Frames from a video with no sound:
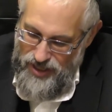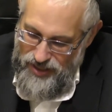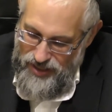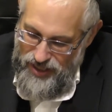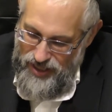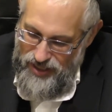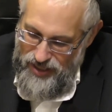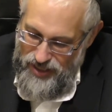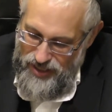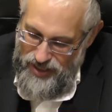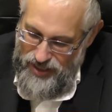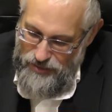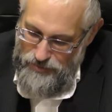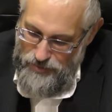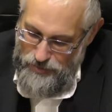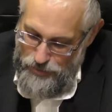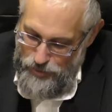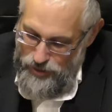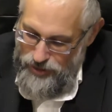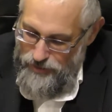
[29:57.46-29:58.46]
That they'll
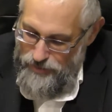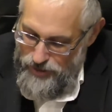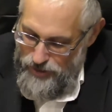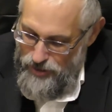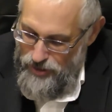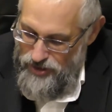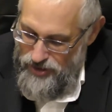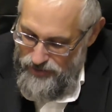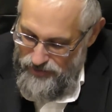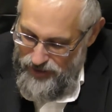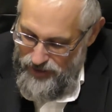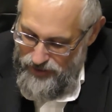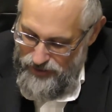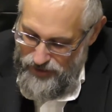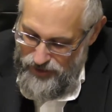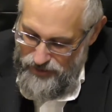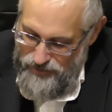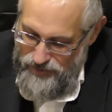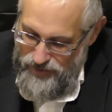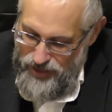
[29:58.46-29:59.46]
rebuke him because of their
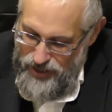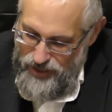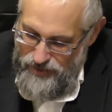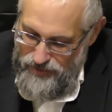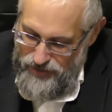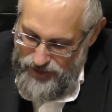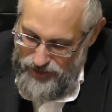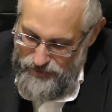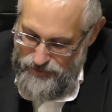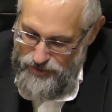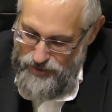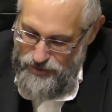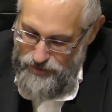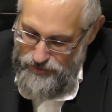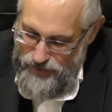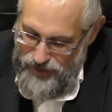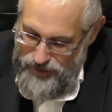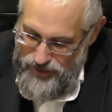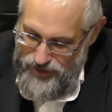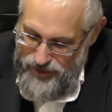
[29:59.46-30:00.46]
love. And
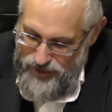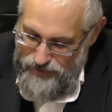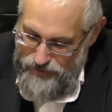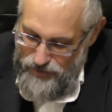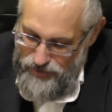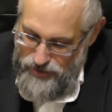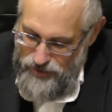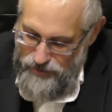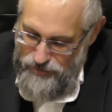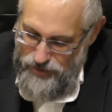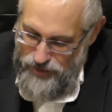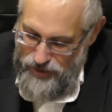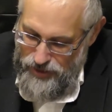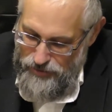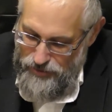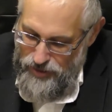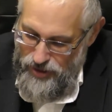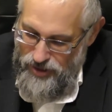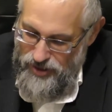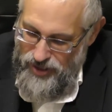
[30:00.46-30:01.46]

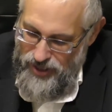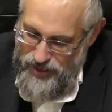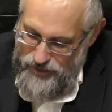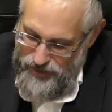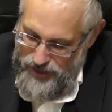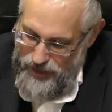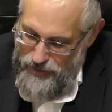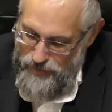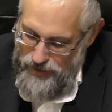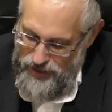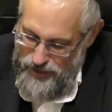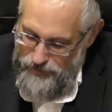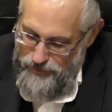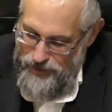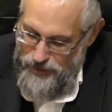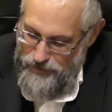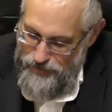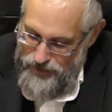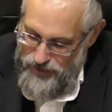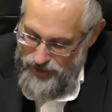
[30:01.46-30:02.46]
that way they'll
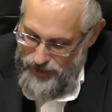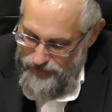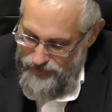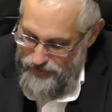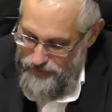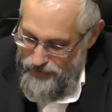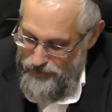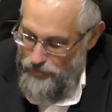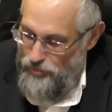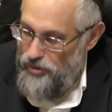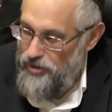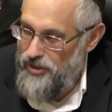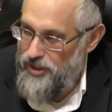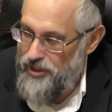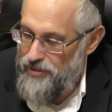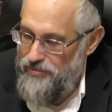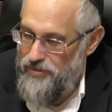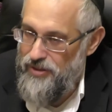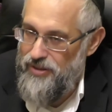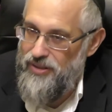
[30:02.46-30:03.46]
be able to save him from all the
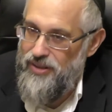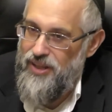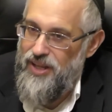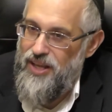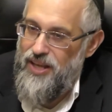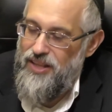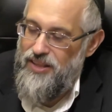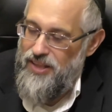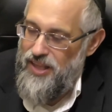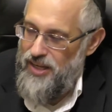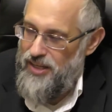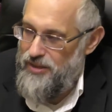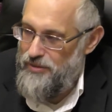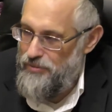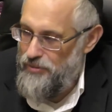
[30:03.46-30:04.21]
evil that he